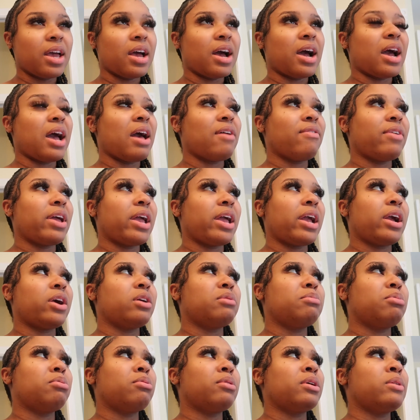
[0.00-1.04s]
have a hair
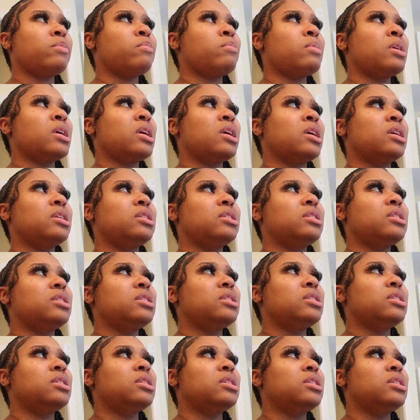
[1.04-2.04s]
appointment